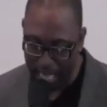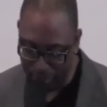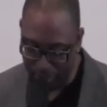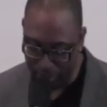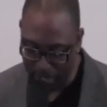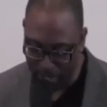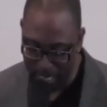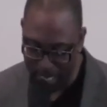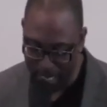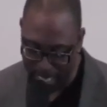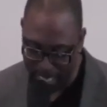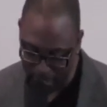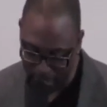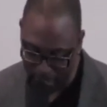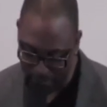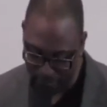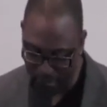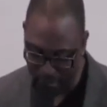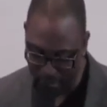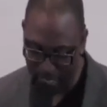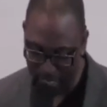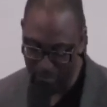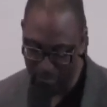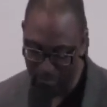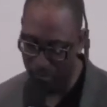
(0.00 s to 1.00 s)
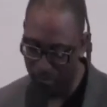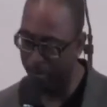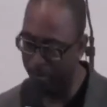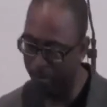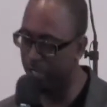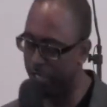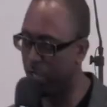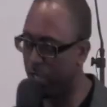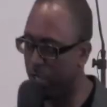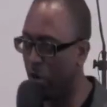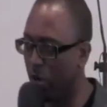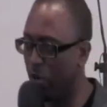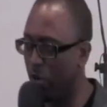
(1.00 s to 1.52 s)
he has fled from his
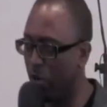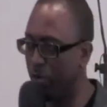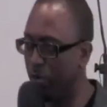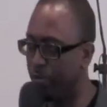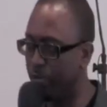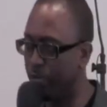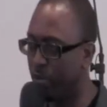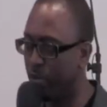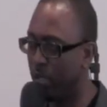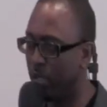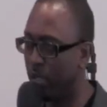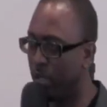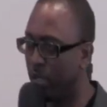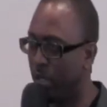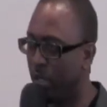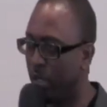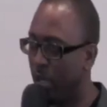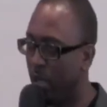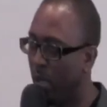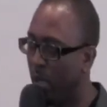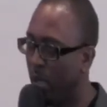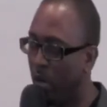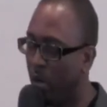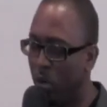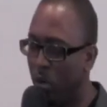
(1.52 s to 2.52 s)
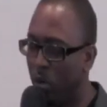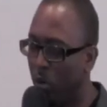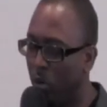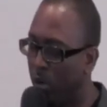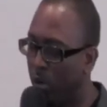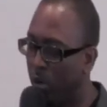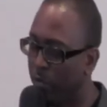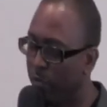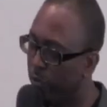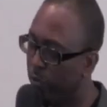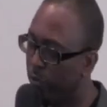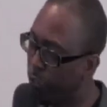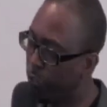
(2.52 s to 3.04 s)
home. Lord,
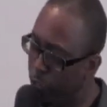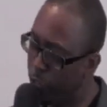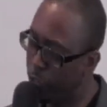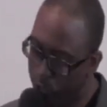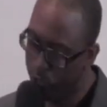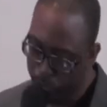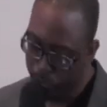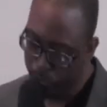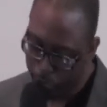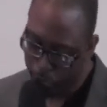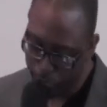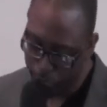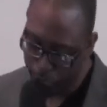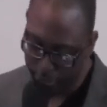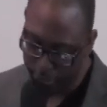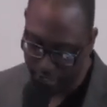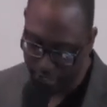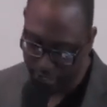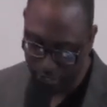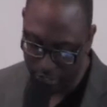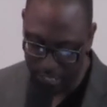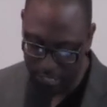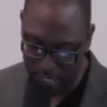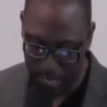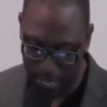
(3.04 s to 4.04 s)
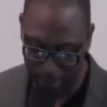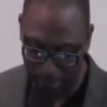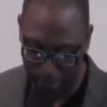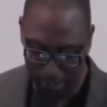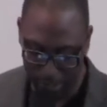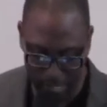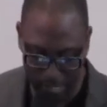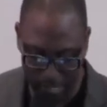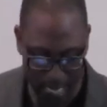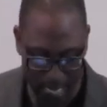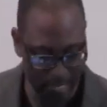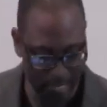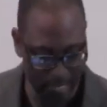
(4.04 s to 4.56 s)
for two straight chapters, I
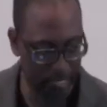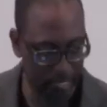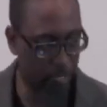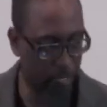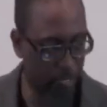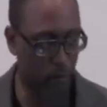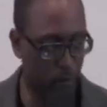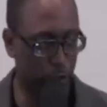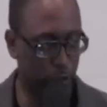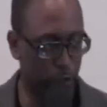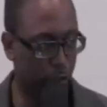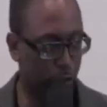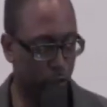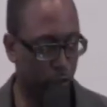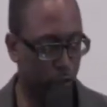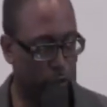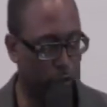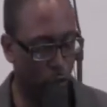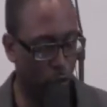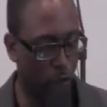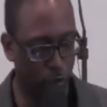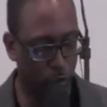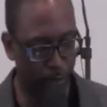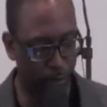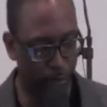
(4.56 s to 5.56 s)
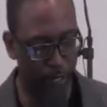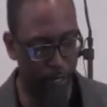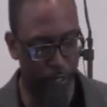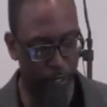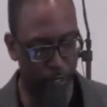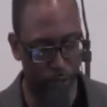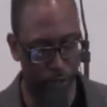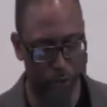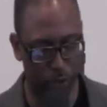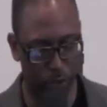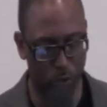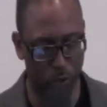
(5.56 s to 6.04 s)
did what you told me to do.